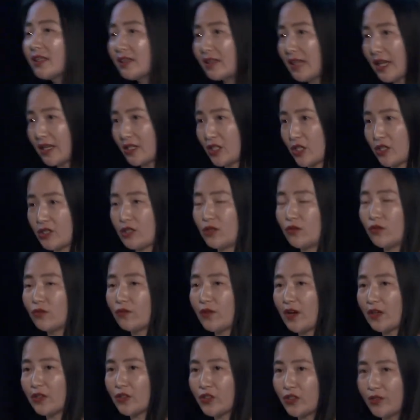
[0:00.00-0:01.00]
digestive
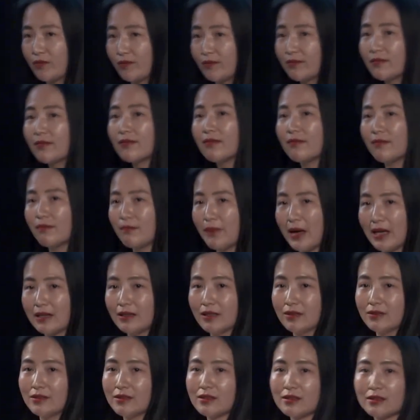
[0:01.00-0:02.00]
function,
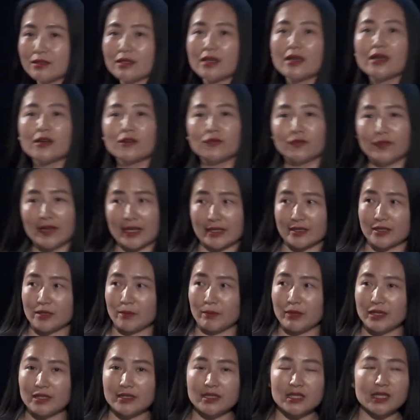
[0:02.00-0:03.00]
balance,
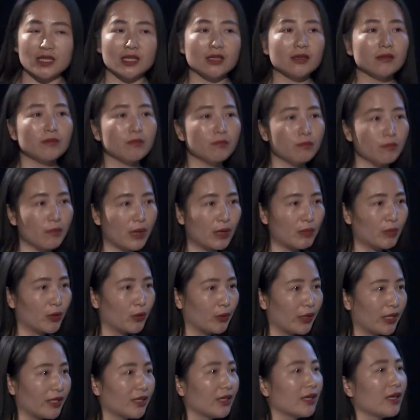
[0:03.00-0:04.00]
flexibility,
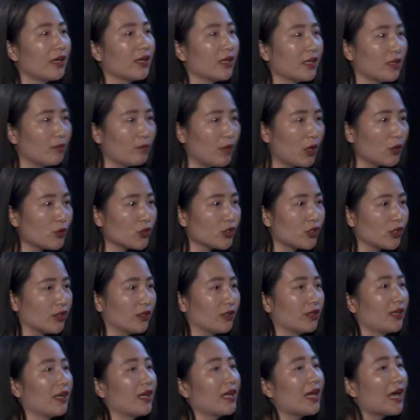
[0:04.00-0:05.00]
memory, emotion,